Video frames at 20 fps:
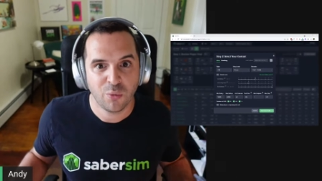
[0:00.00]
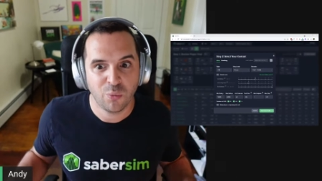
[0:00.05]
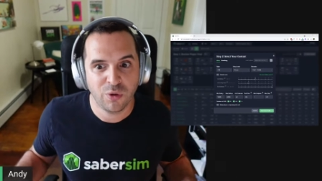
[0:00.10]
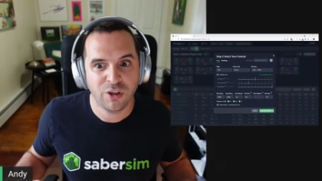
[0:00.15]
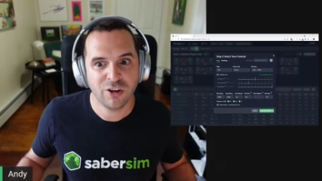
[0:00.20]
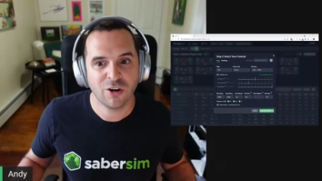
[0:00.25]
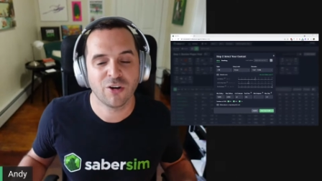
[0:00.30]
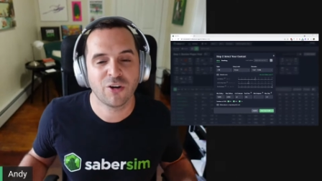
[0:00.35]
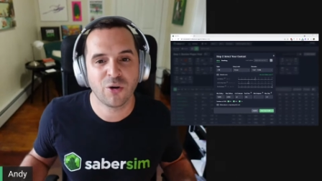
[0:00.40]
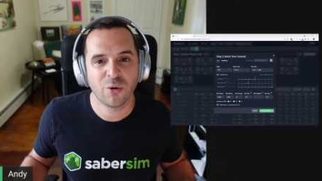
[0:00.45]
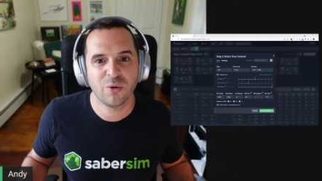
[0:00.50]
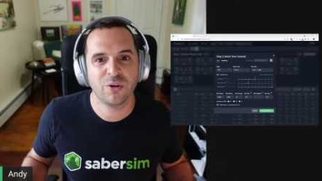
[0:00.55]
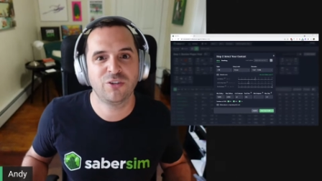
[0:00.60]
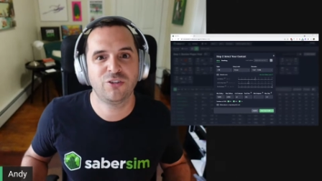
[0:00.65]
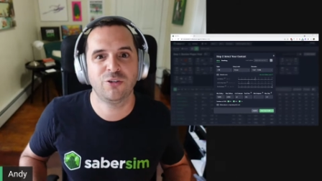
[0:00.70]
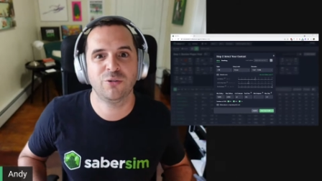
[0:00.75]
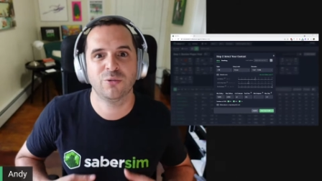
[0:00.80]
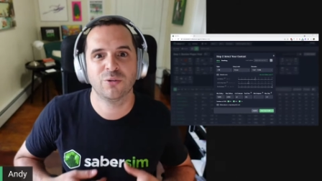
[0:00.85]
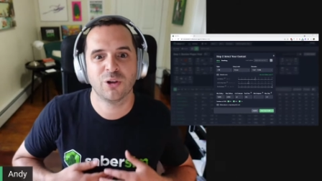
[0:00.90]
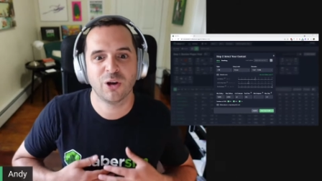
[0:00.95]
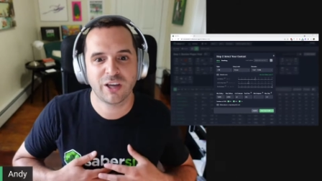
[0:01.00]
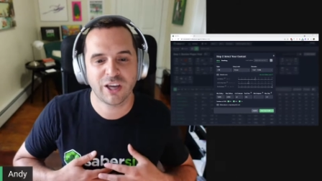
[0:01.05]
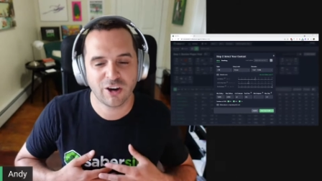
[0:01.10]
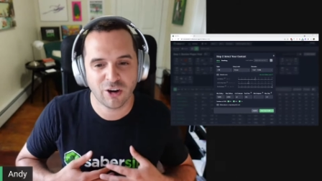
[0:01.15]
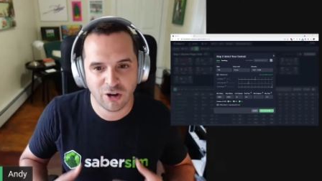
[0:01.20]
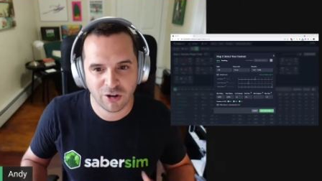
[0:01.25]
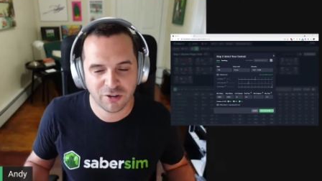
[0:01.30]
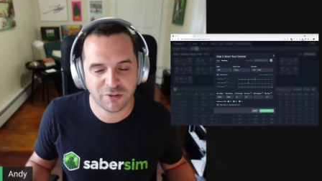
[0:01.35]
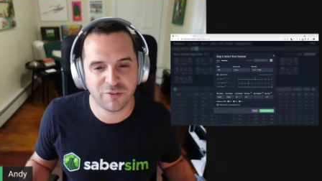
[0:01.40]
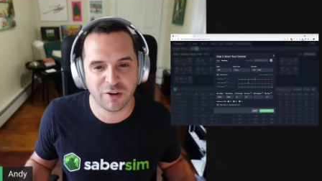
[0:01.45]
We are going to look at
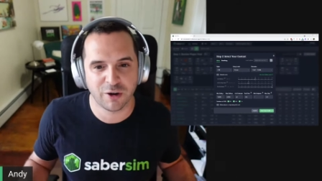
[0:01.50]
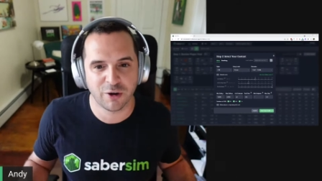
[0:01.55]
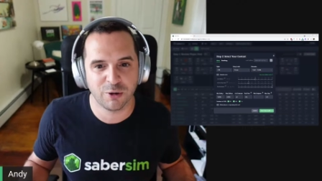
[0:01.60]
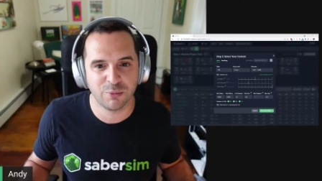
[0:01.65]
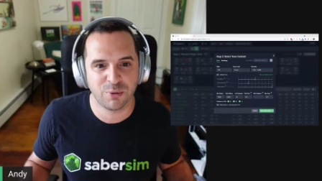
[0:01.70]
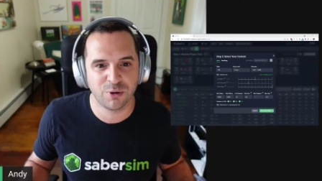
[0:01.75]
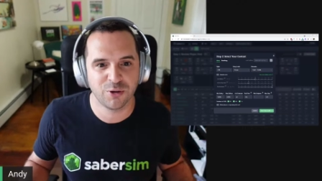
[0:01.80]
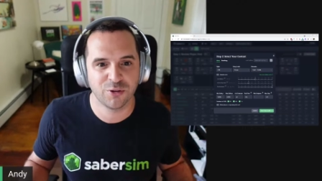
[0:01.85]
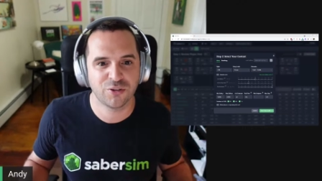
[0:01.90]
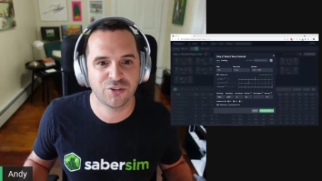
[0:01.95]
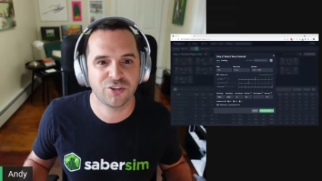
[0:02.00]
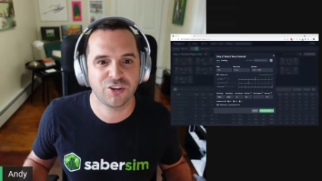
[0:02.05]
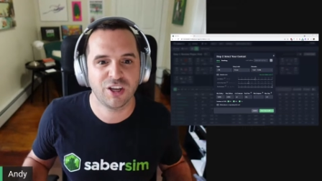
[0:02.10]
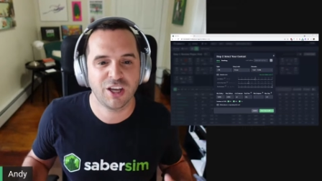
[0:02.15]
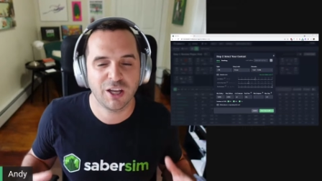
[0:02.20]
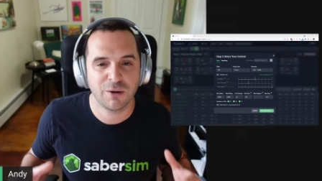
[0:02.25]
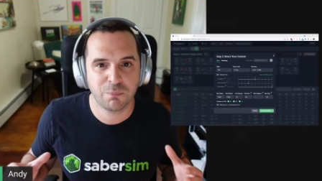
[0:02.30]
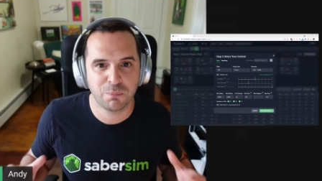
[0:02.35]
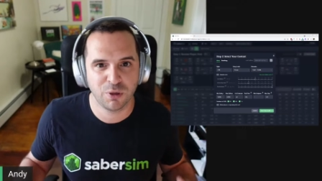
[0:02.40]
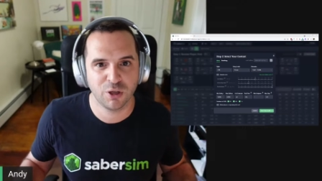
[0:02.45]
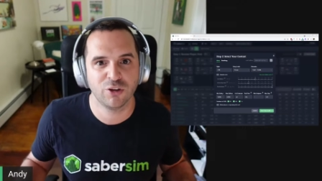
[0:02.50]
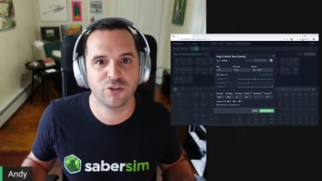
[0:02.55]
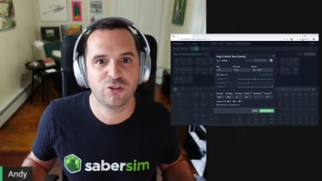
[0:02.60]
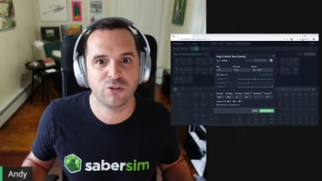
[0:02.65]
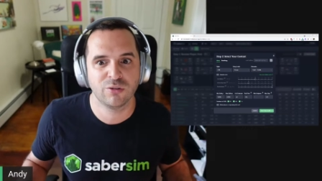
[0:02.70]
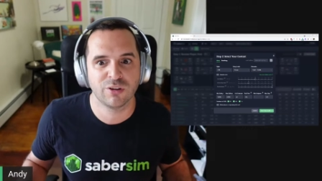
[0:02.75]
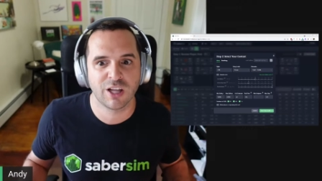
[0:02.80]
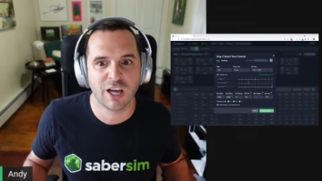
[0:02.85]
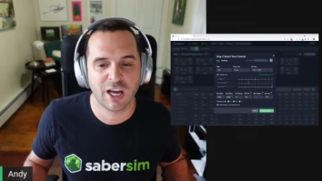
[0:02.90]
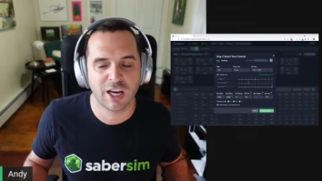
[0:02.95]
all the variables and build
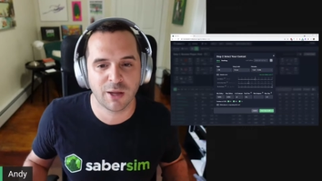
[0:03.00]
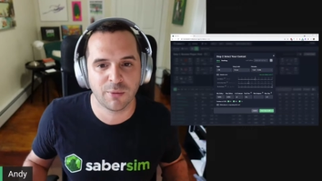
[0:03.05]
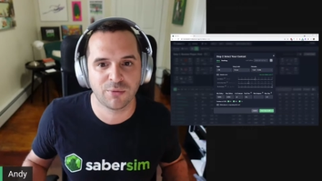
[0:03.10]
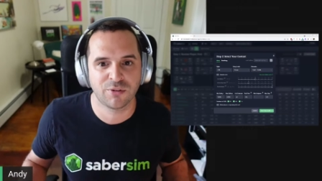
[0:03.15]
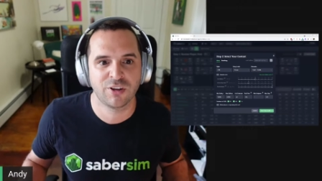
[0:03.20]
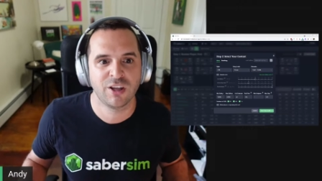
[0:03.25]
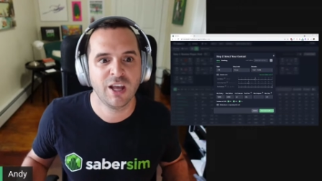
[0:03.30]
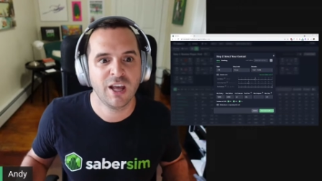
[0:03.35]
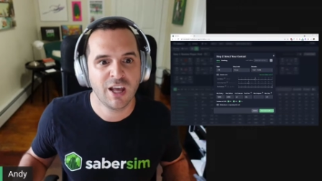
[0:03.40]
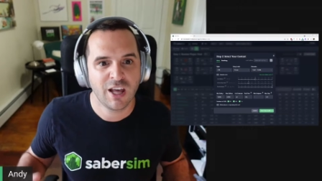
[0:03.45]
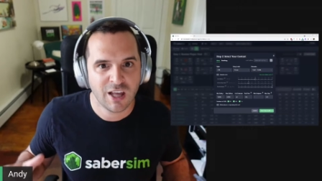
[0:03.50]
you lineups